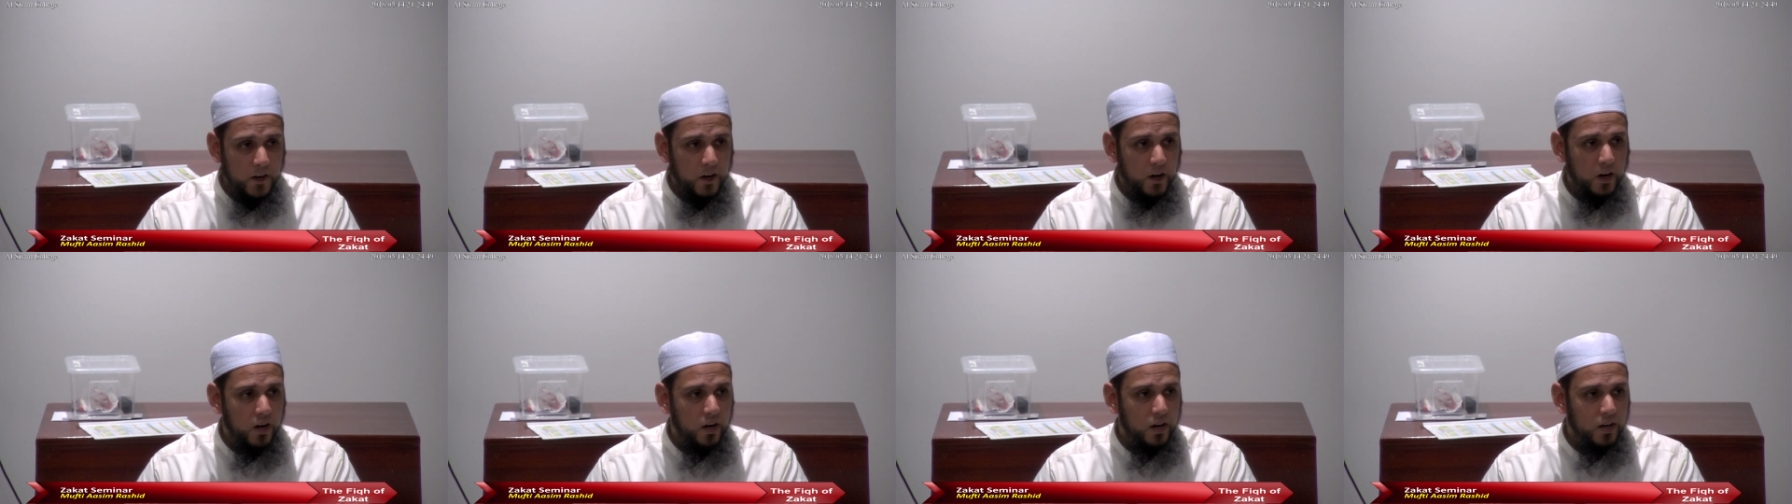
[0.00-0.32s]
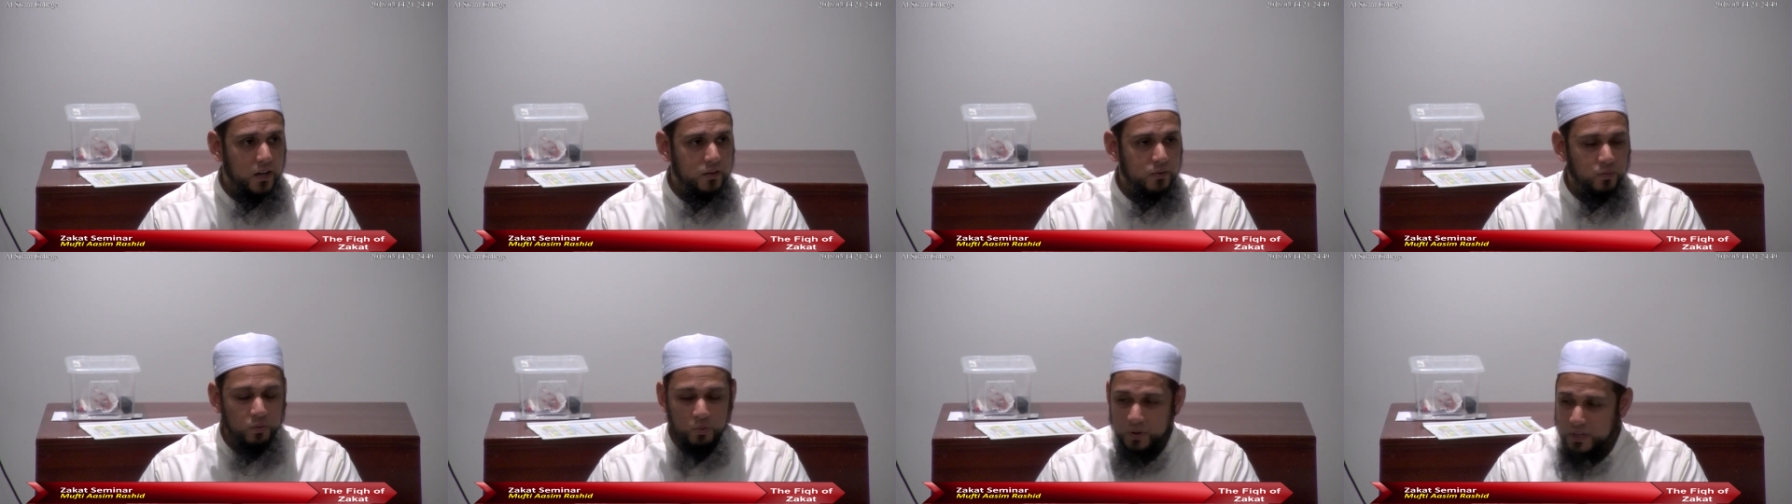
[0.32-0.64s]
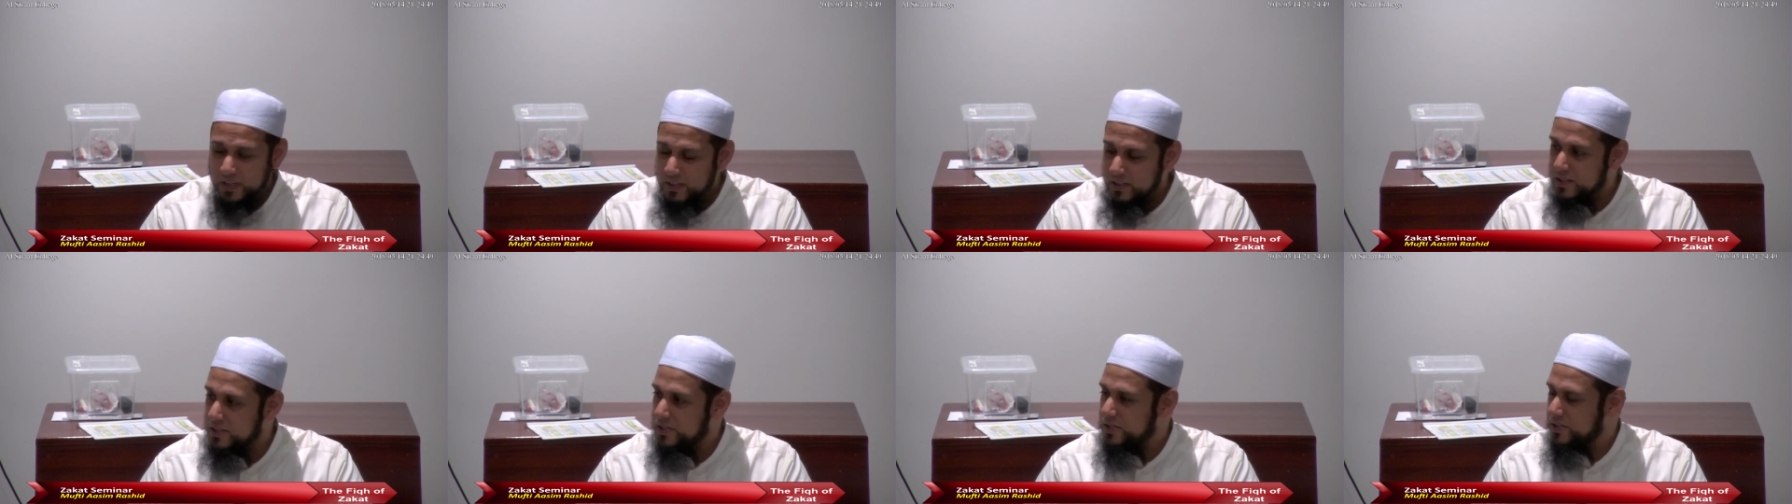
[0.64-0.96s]
on
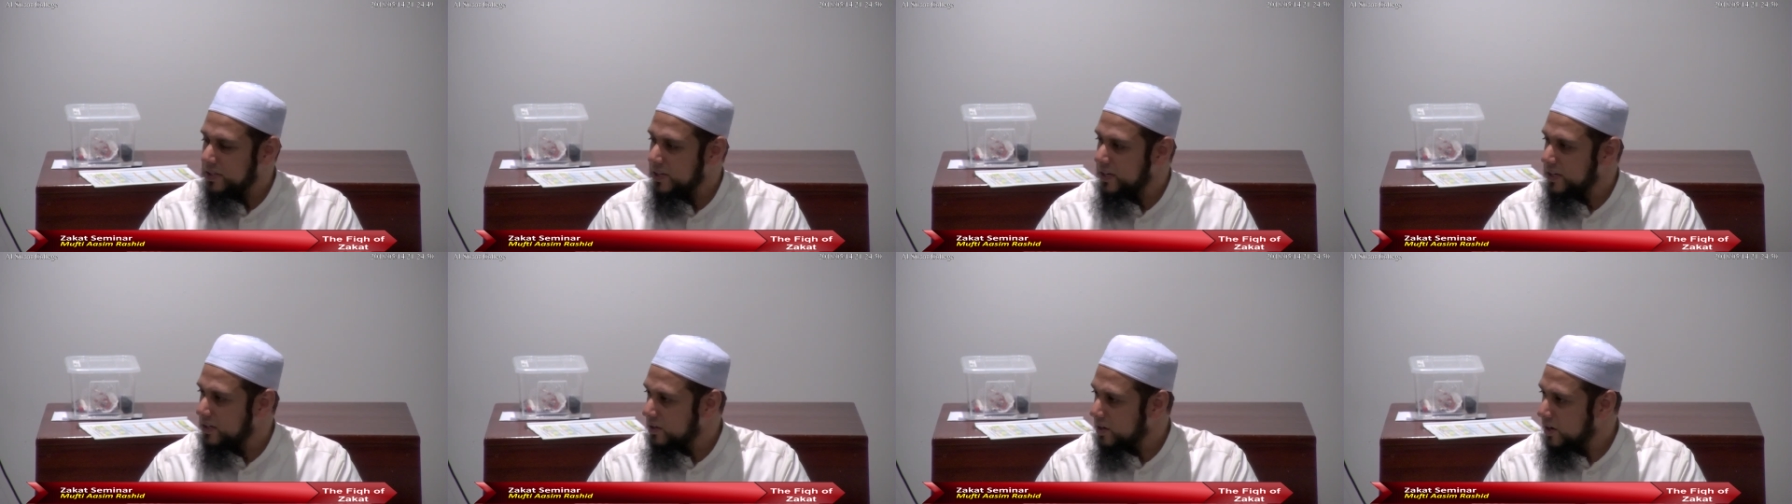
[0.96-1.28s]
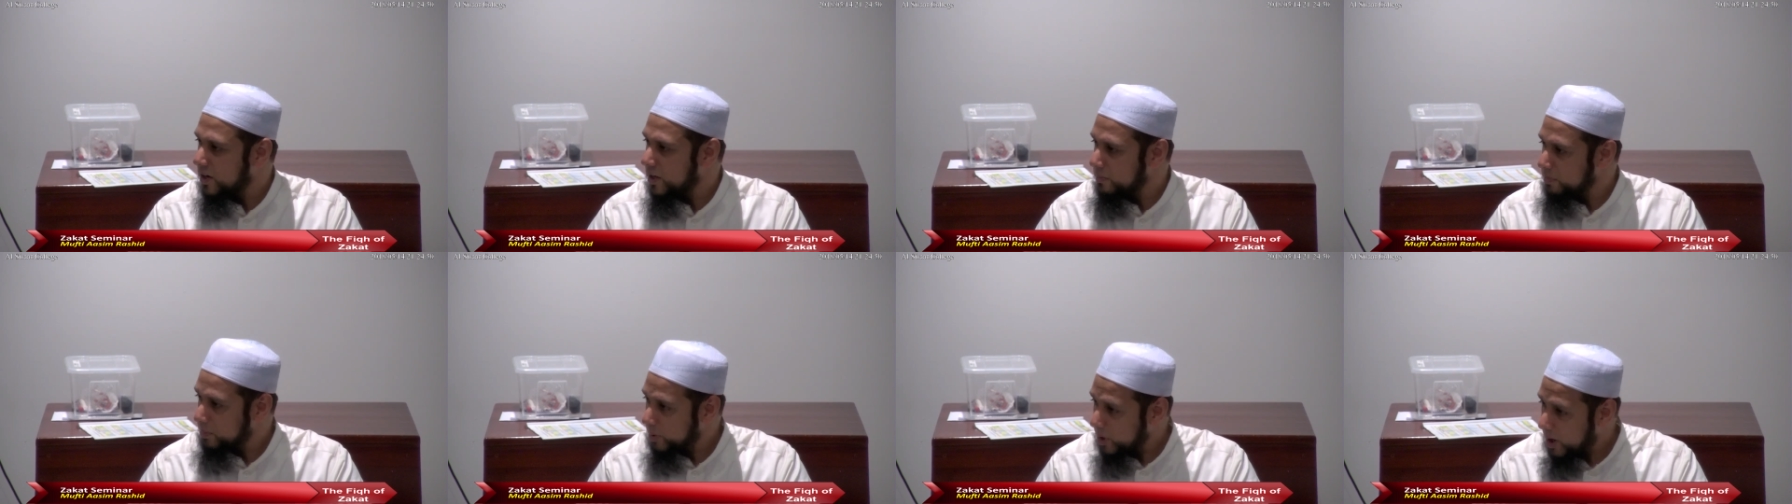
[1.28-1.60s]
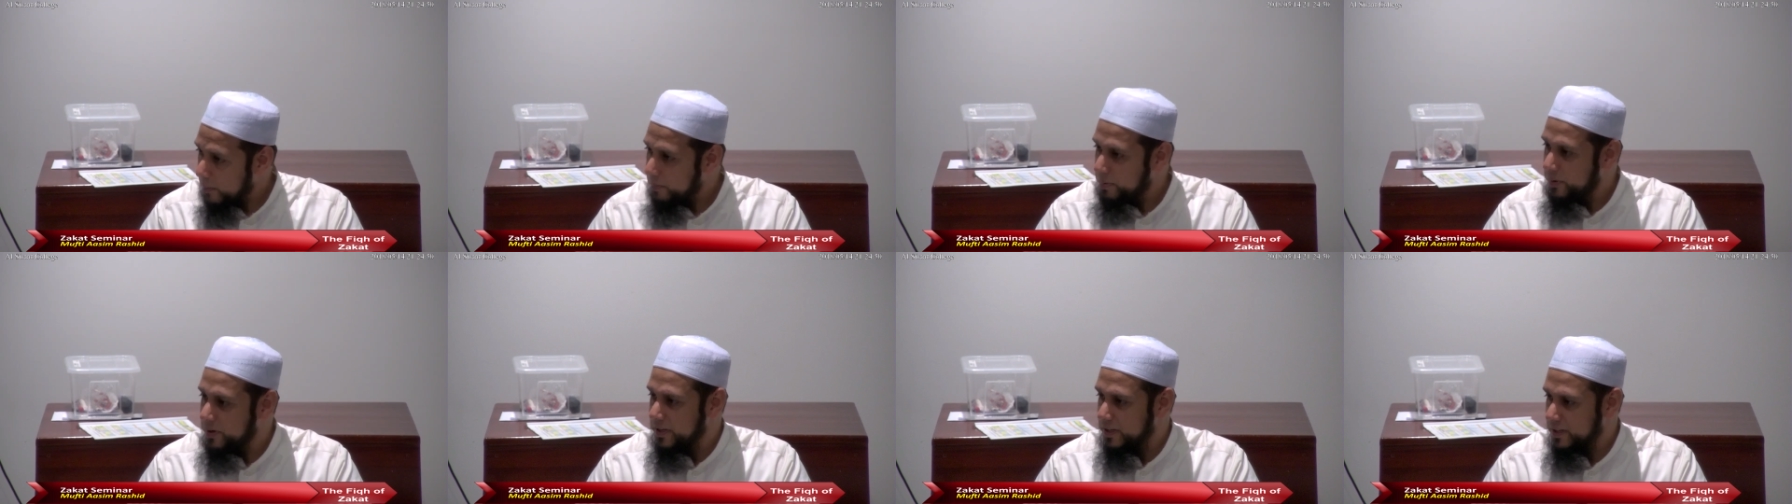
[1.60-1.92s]
real estate, on
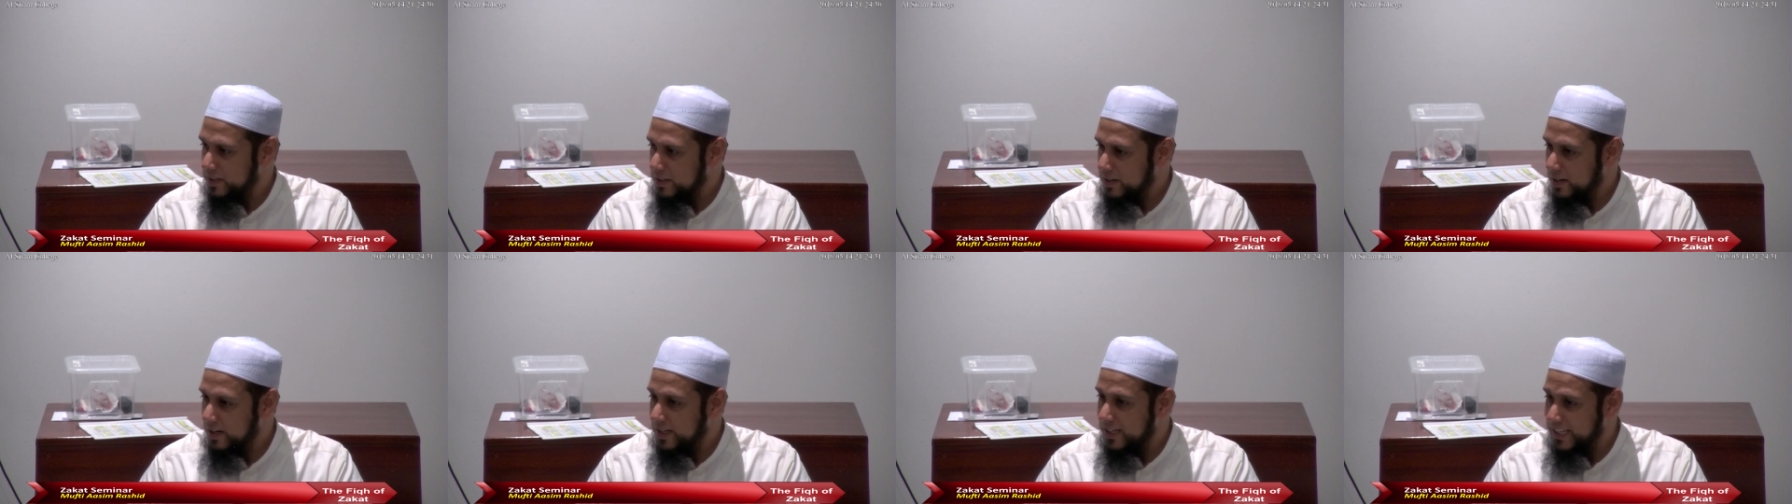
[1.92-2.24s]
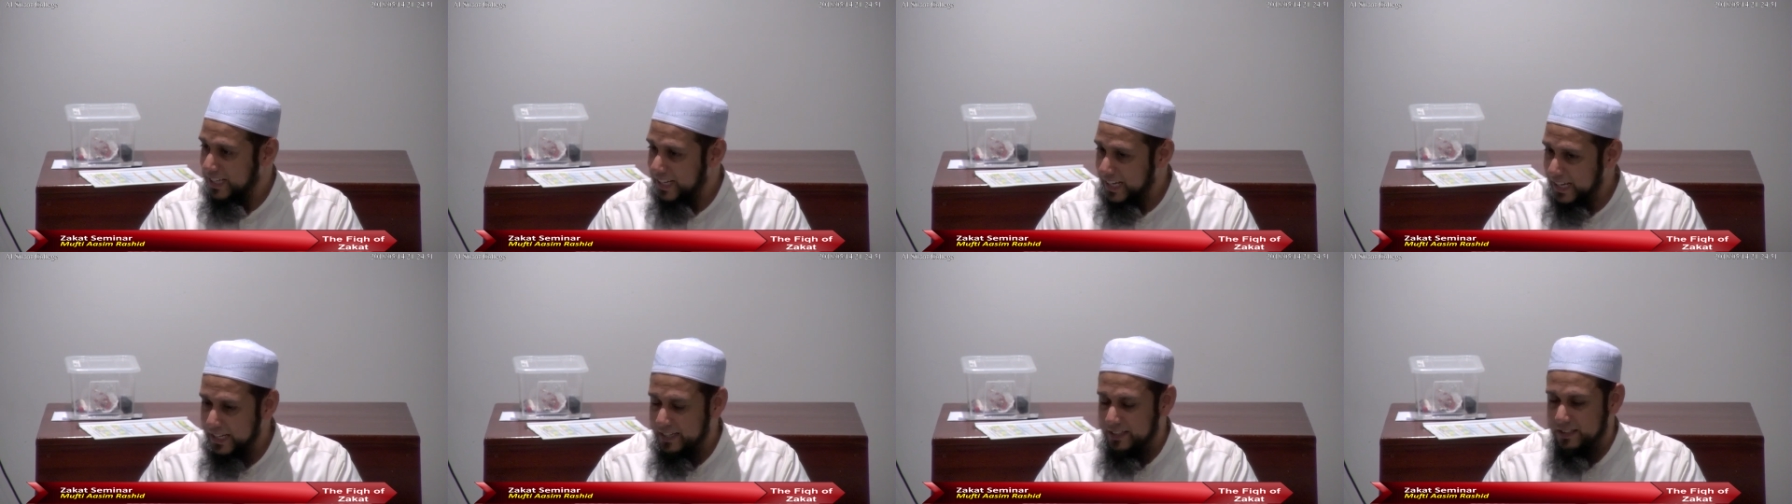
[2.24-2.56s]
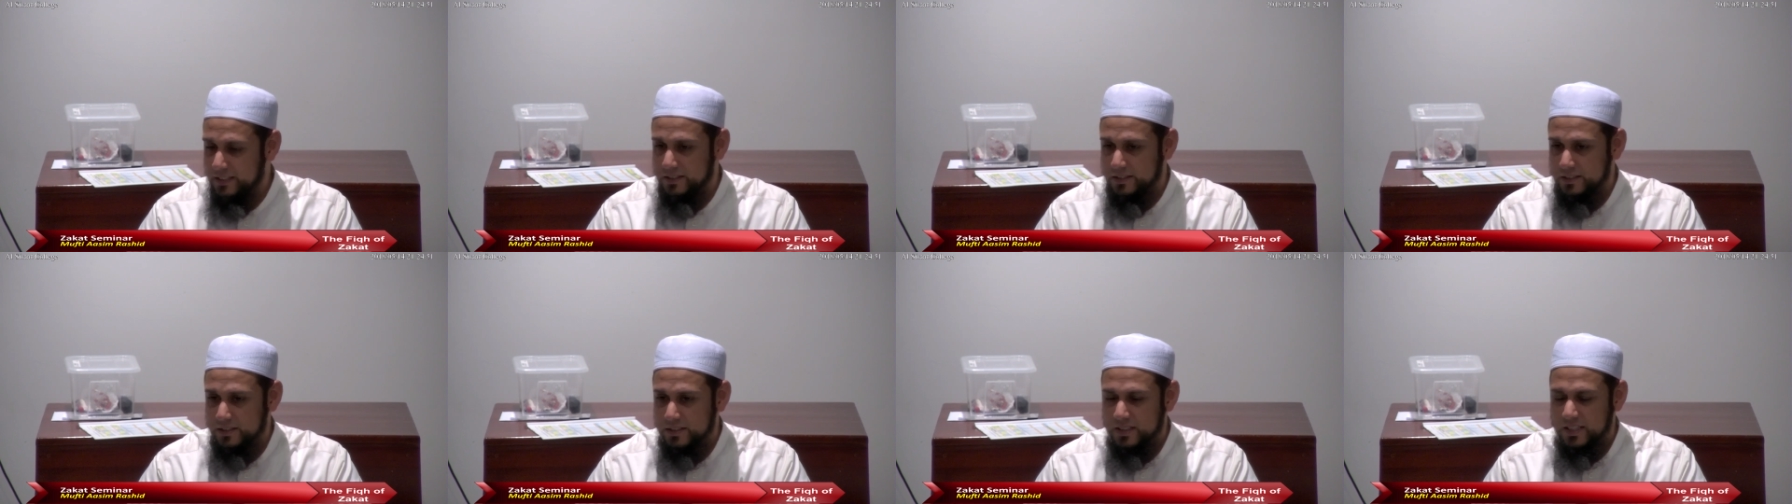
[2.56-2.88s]
property, on
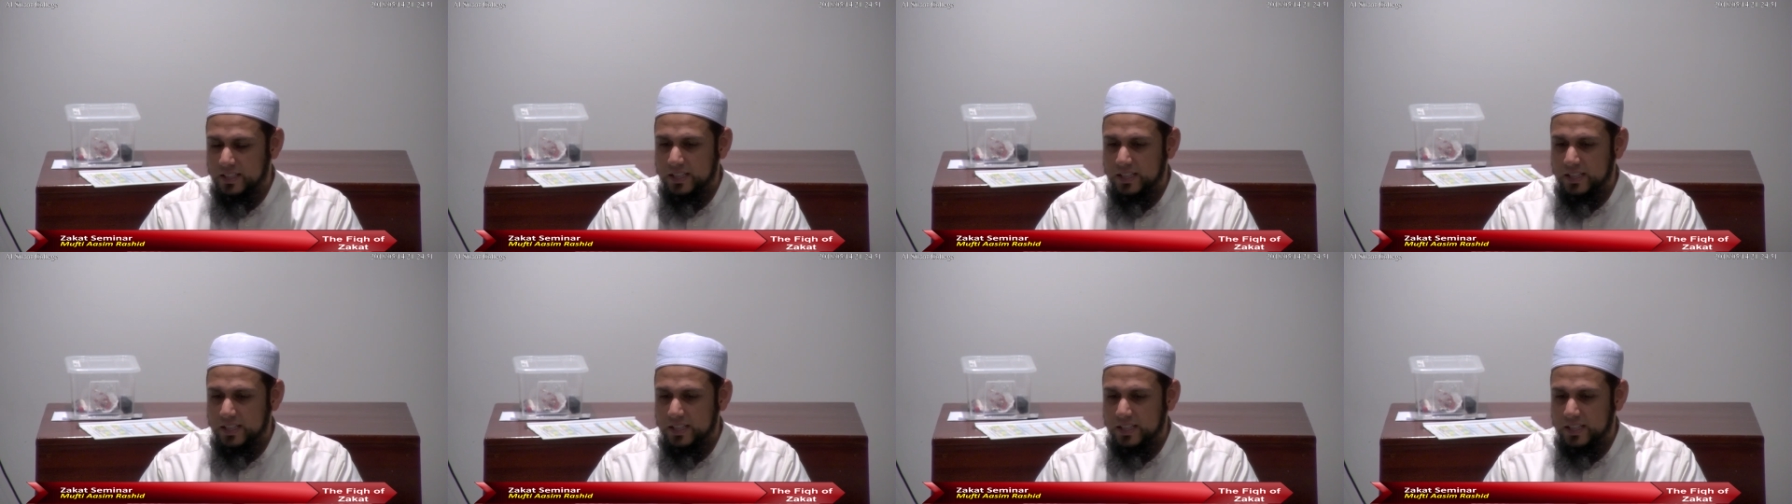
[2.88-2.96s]
land,